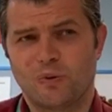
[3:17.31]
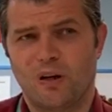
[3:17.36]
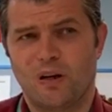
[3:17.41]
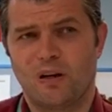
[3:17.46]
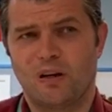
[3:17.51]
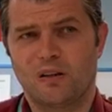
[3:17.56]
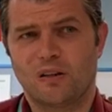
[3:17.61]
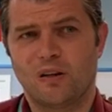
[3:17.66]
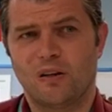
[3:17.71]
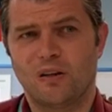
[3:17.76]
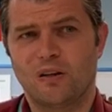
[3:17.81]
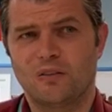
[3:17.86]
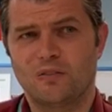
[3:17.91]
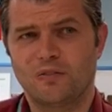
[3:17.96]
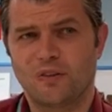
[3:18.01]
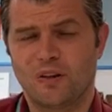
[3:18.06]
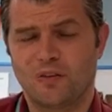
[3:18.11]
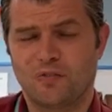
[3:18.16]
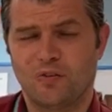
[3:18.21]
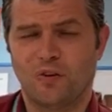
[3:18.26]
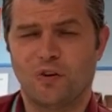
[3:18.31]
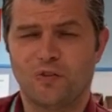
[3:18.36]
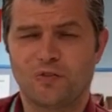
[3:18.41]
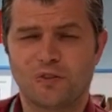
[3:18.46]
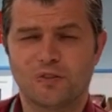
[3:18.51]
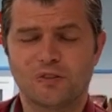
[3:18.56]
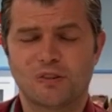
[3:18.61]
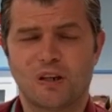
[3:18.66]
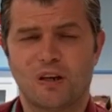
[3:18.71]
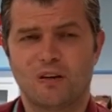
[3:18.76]
we are kind of at the
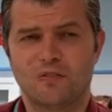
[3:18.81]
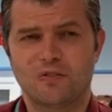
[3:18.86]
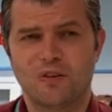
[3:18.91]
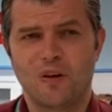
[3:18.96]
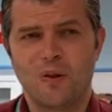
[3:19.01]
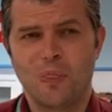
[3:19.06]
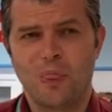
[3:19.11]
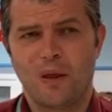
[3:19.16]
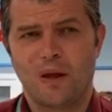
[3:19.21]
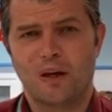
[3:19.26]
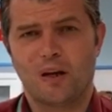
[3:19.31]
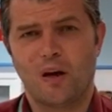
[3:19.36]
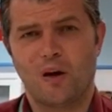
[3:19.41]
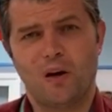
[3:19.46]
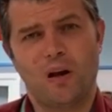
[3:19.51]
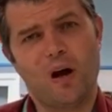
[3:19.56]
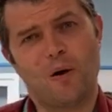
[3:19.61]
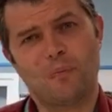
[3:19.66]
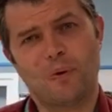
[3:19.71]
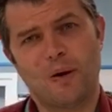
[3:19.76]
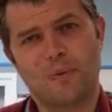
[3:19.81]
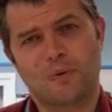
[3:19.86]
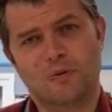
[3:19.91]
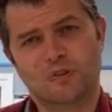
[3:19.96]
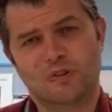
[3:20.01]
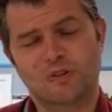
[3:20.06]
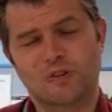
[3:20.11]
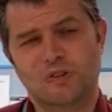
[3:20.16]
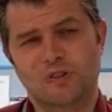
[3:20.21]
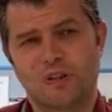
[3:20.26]
forefront of, a lot of
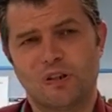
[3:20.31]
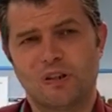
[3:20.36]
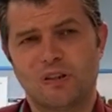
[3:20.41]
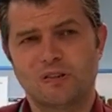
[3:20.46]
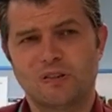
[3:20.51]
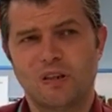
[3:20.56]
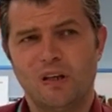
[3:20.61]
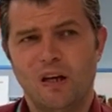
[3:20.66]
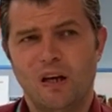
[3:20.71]
people's concerns.